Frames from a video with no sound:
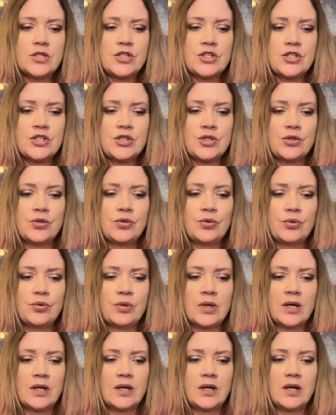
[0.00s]

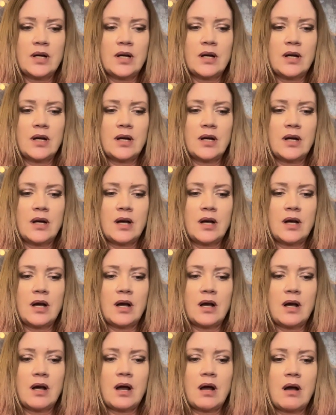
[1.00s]
to
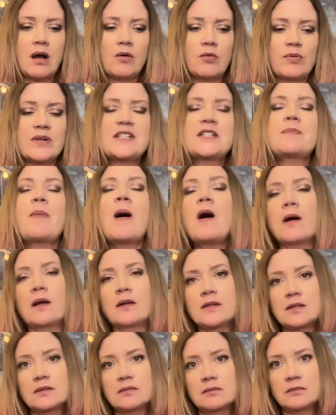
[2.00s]

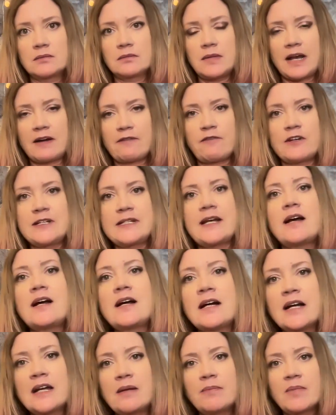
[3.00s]
respond every
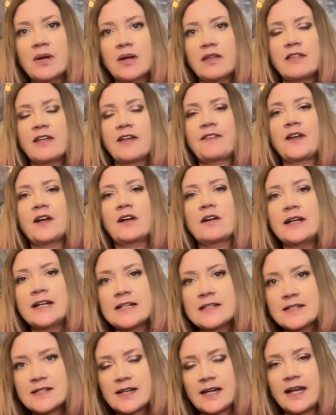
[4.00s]
time that there
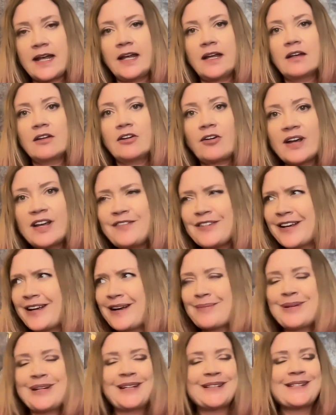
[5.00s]
is a craving.
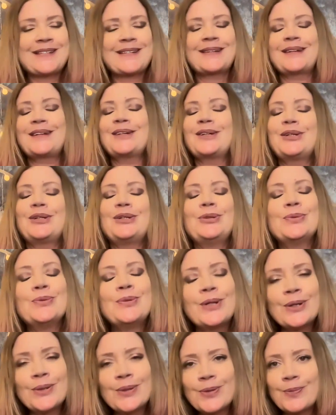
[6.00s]
I mean, it's like,
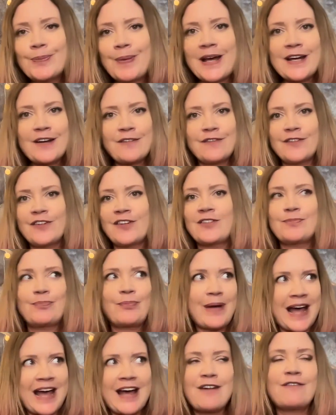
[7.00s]

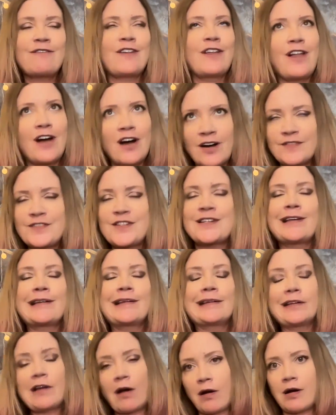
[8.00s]
Pavlov's
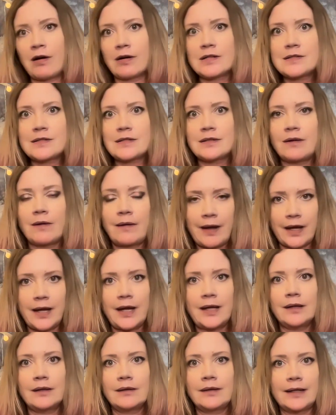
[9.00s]
dogs,
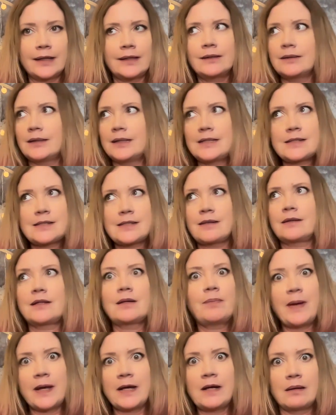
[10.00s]
okay? Like it's
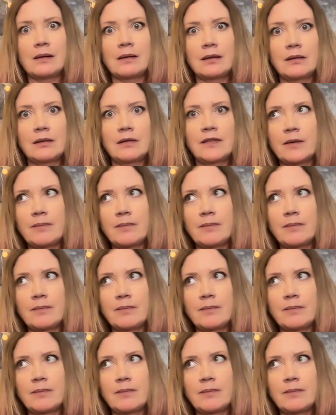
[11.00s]
the bell,